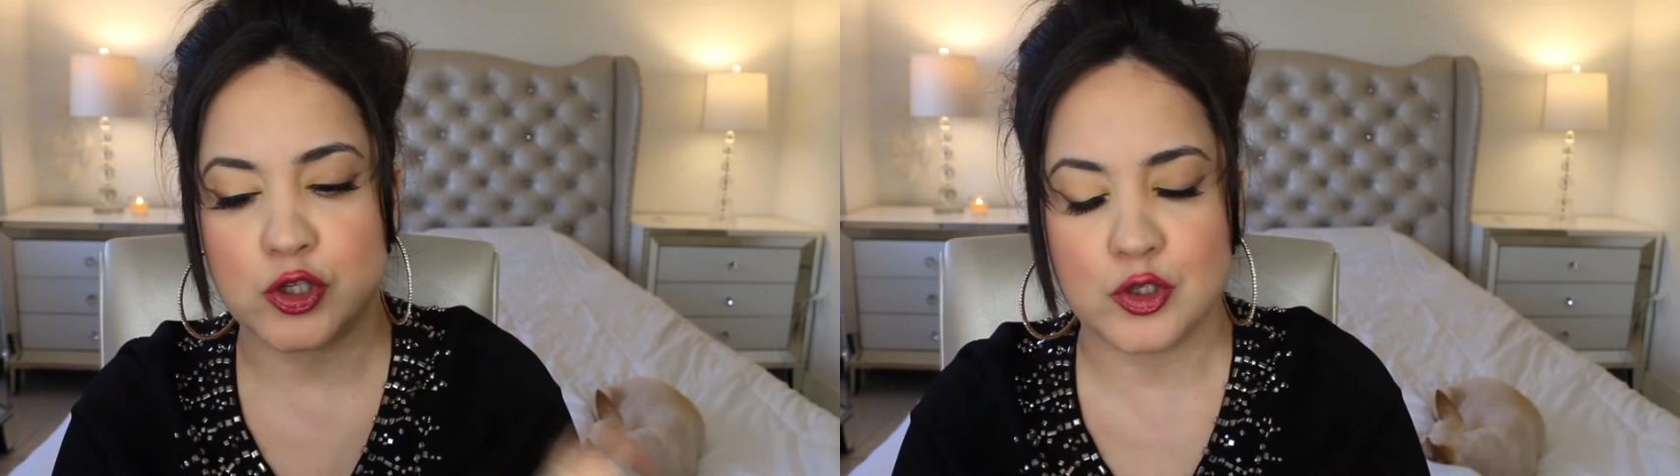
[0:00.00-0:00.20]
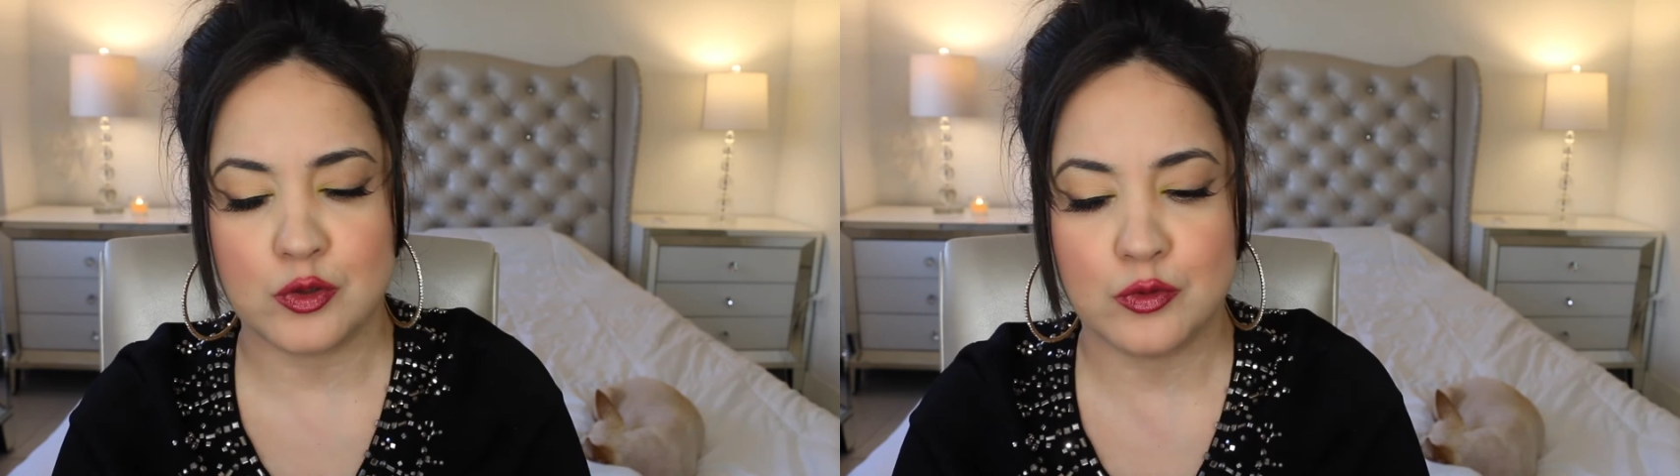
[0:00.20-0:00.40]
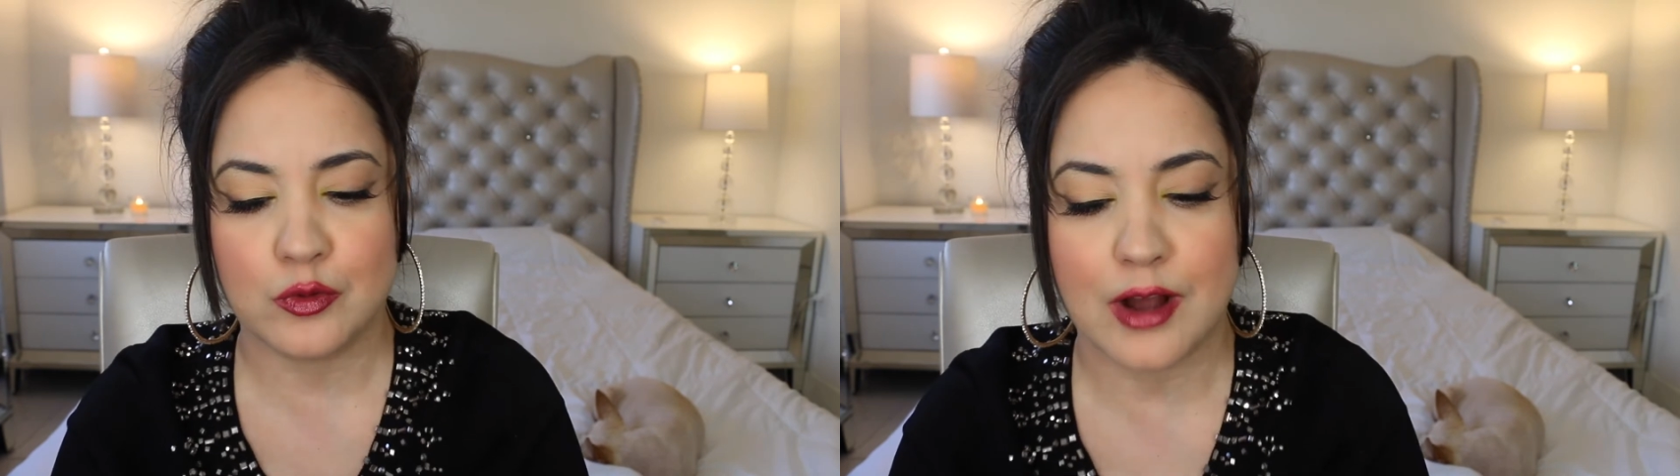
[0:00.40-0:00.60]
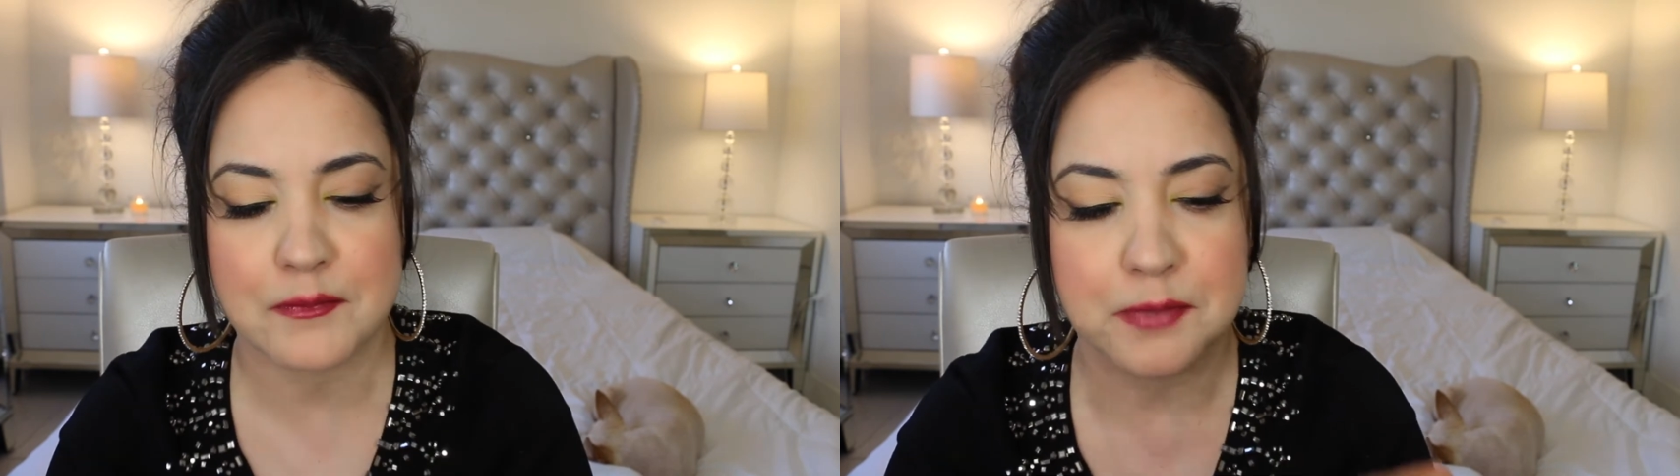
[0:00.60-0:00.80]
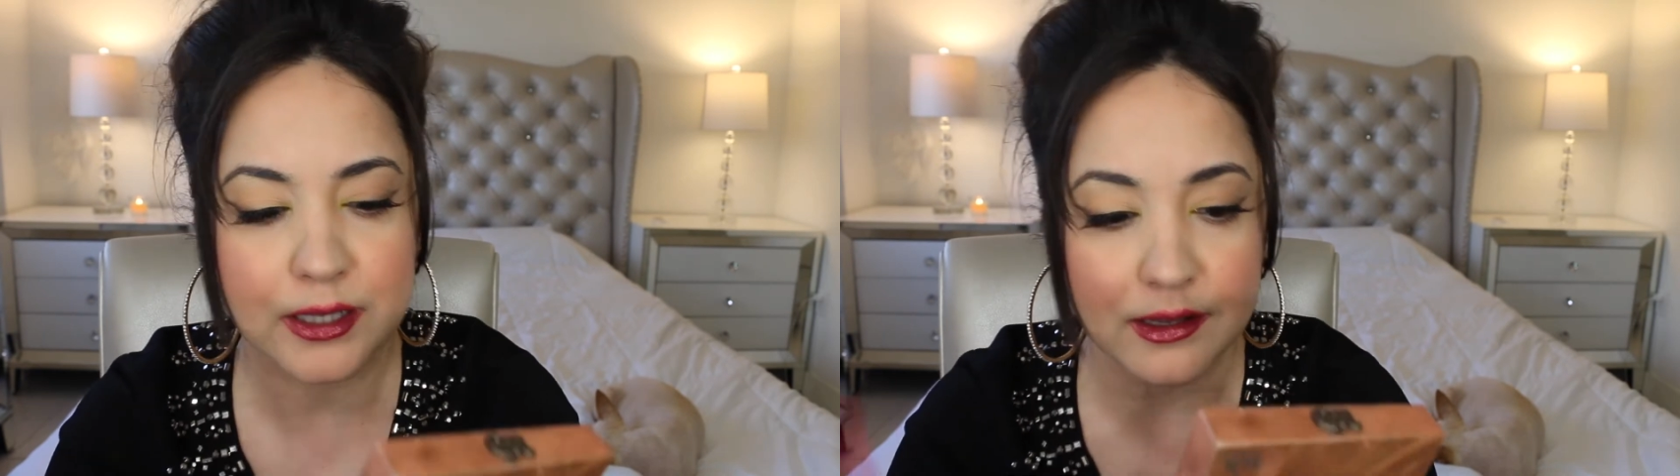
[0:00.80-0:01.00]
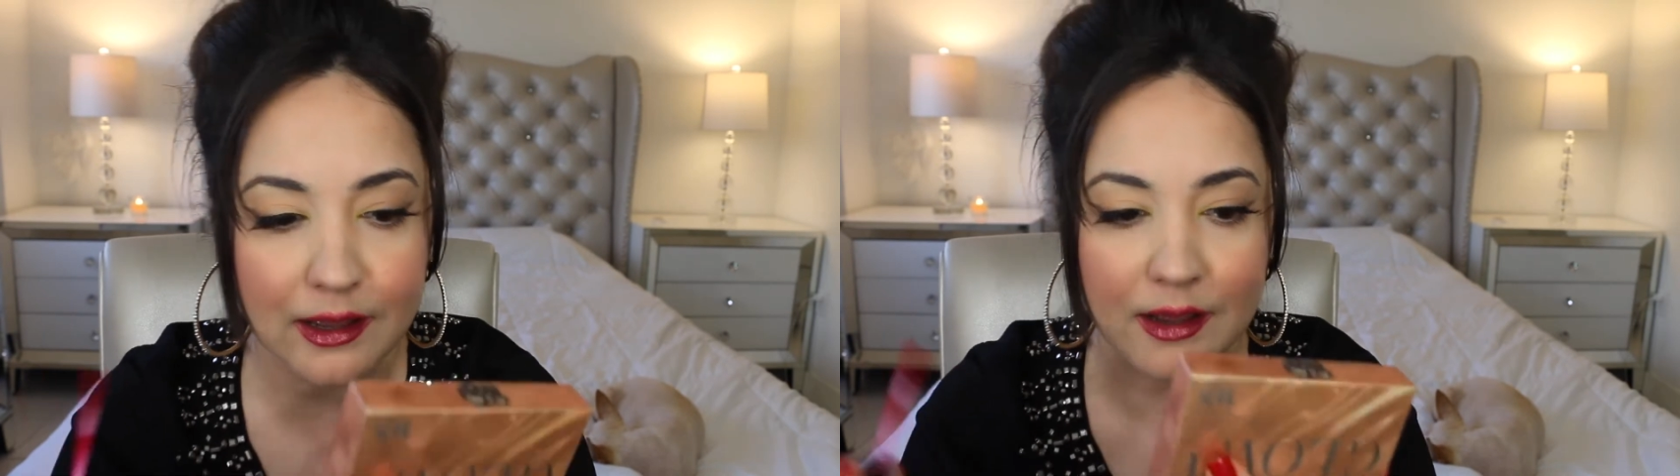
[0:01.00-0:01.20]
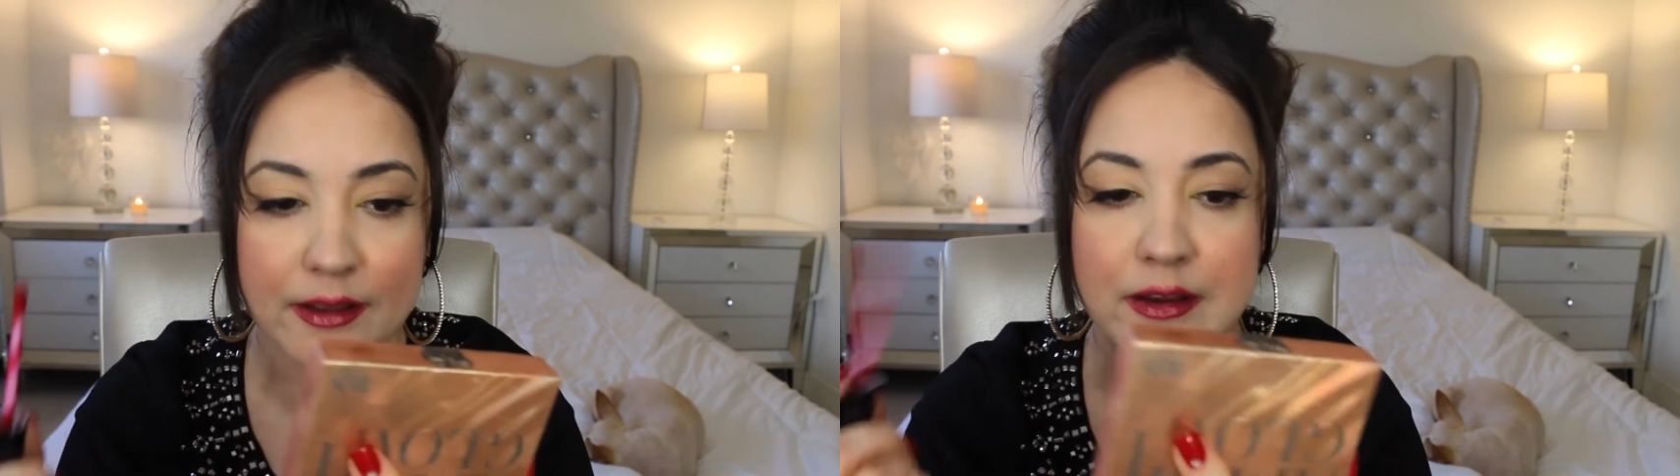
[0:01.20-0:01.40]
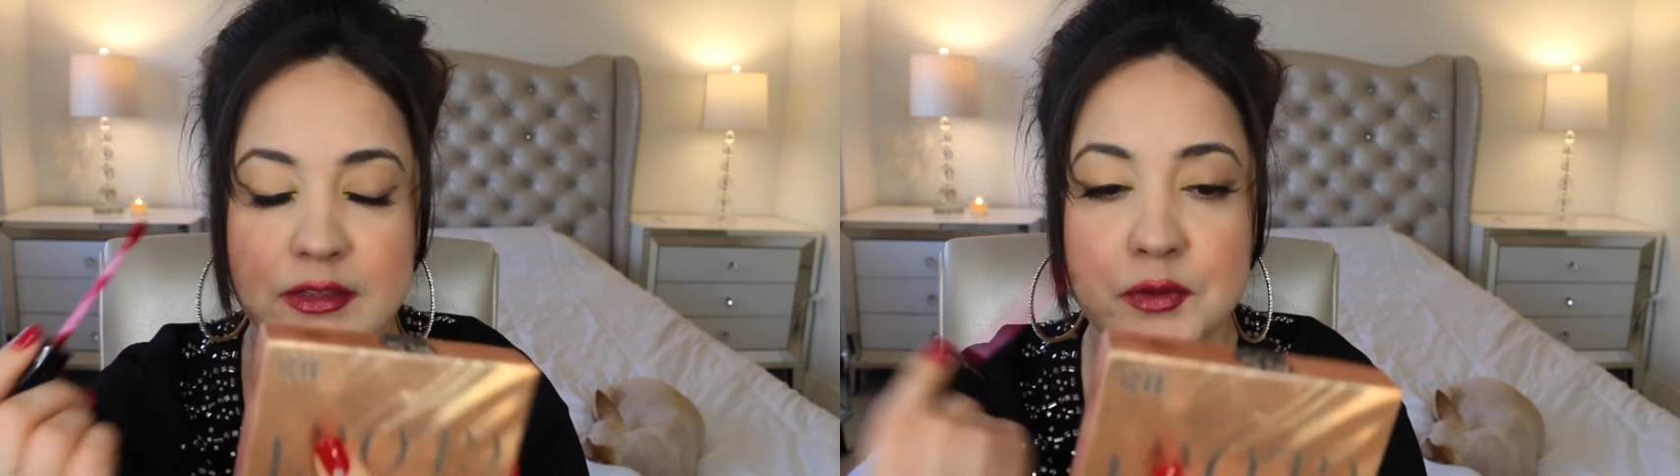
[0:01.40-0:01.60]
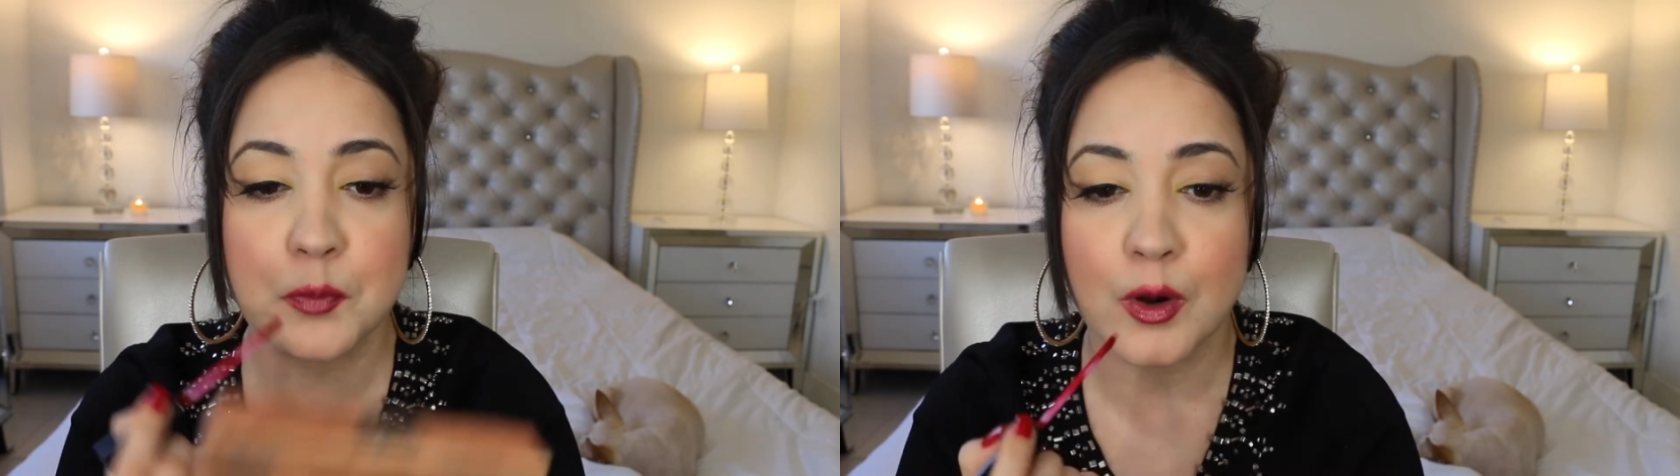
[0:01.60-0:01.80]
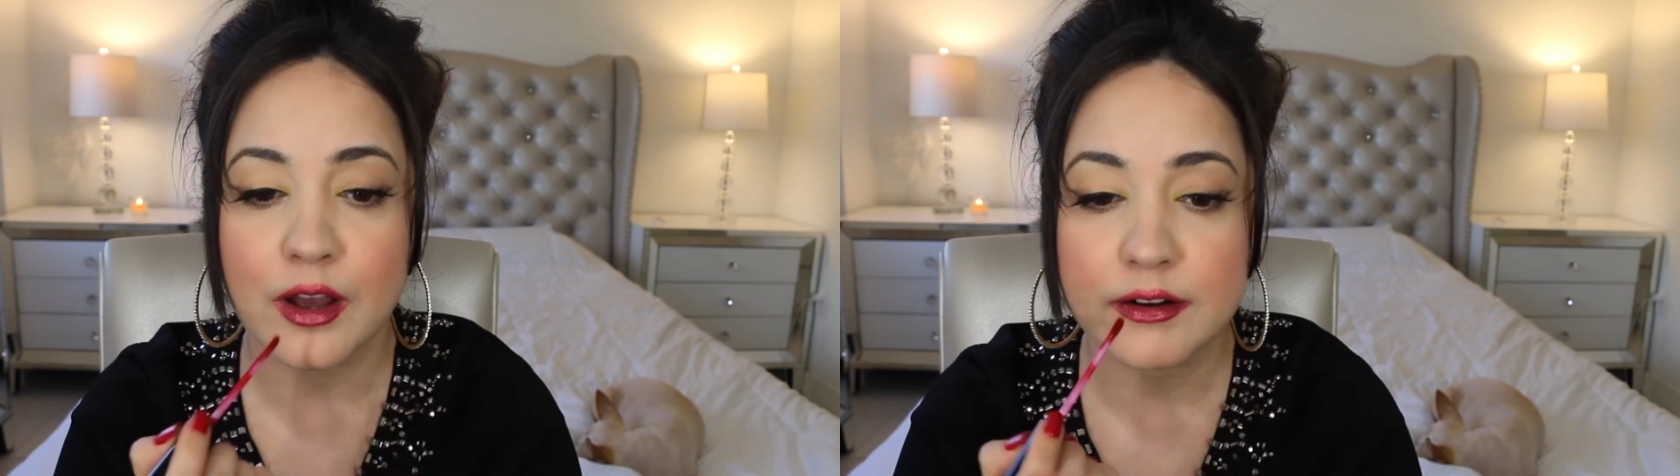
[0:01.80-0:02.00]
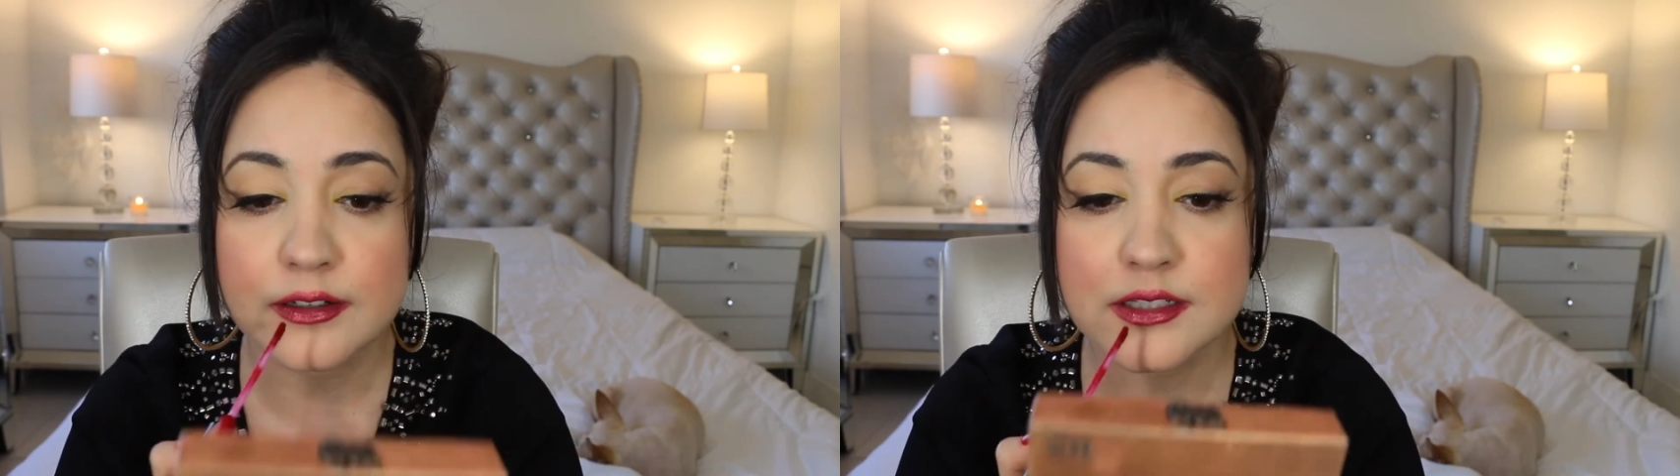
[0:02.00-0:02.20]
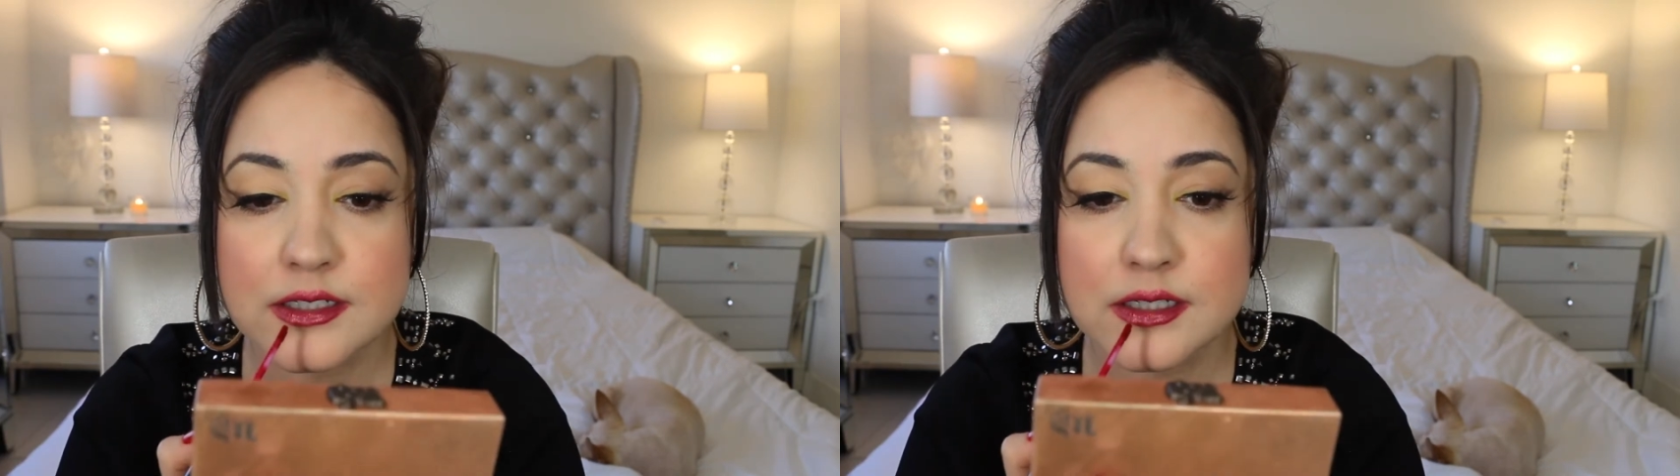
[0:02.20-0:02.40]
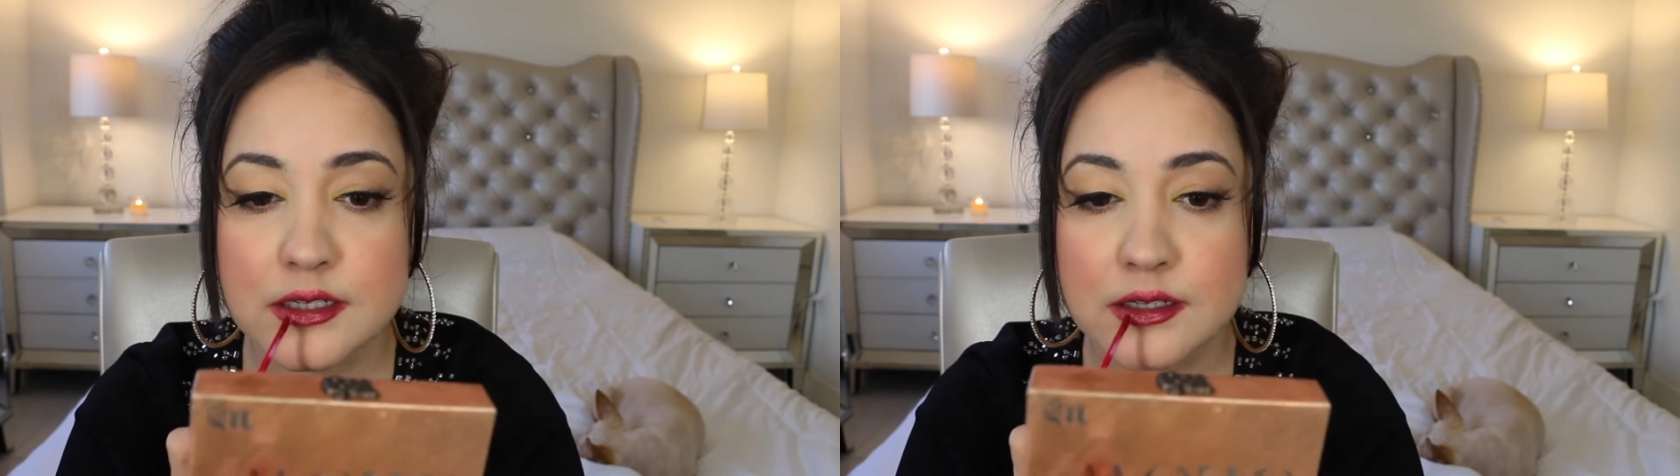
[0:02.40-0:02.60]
to apply the product